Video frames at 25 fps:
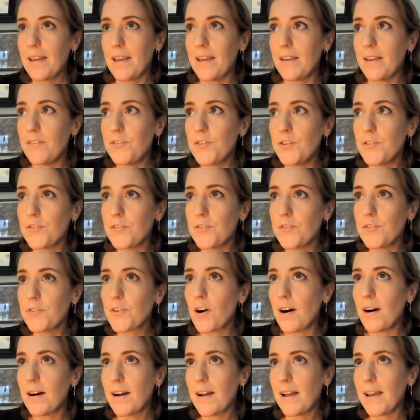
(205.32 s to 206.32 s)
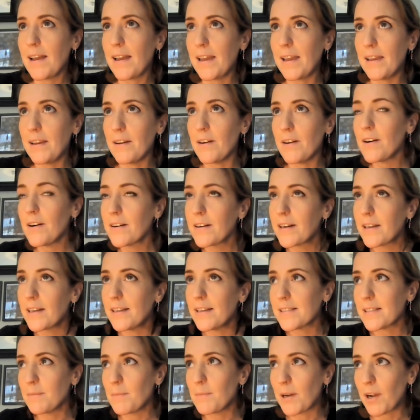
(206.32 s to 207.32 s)
if you've got an
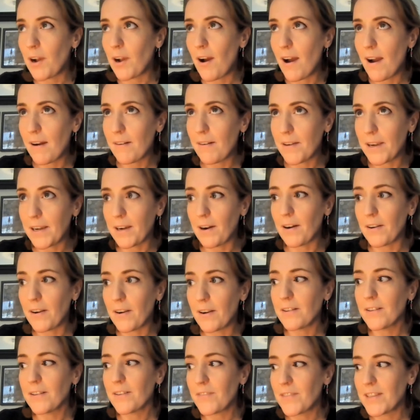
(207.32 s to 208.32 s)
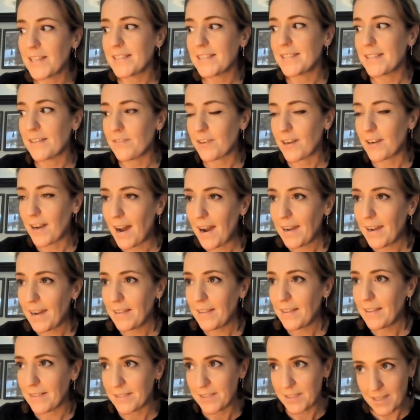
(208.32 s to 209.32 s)
organism occurring on all of these different
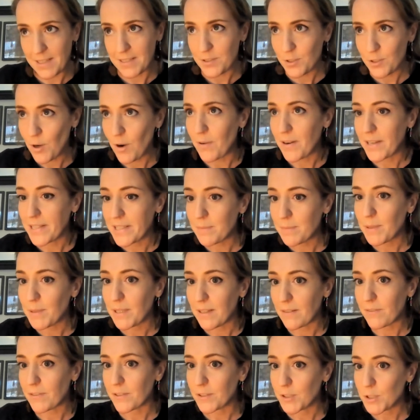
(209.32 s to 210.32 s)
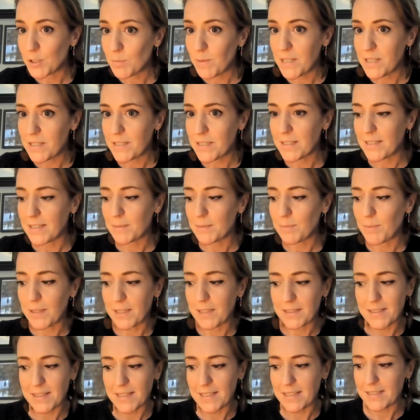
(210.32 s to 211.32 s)
islands, it's going to be different species,
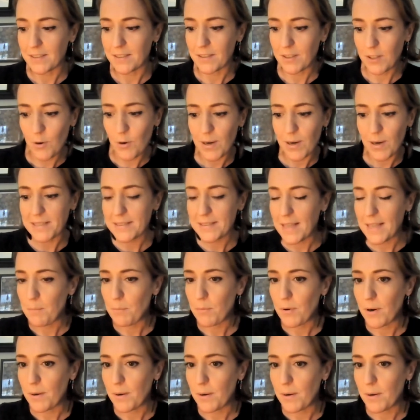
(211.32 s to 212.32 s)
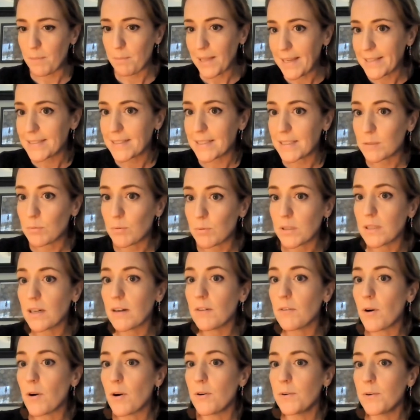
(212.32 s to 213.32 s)
because these are quite separate places
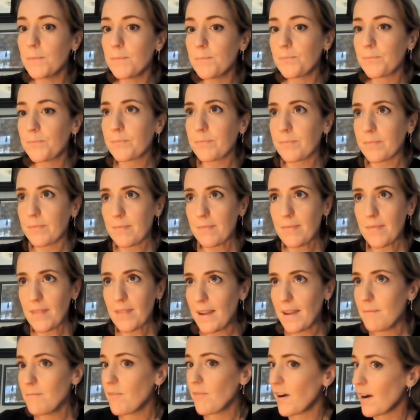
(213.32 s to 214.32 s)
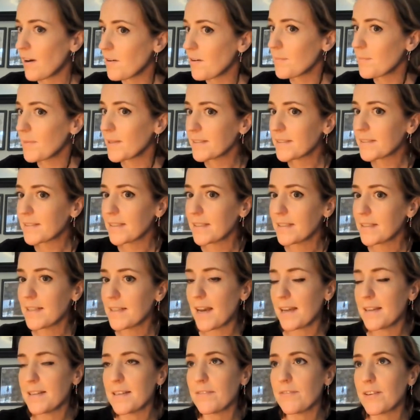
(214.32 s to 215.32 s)
with their own environments and
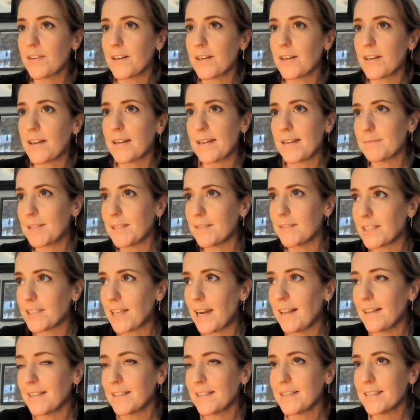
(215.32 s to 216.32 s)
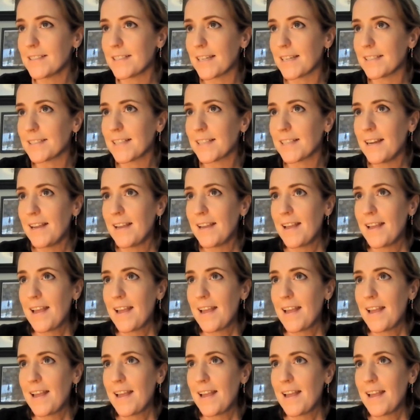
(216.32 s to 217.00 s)
different adaptive challenges.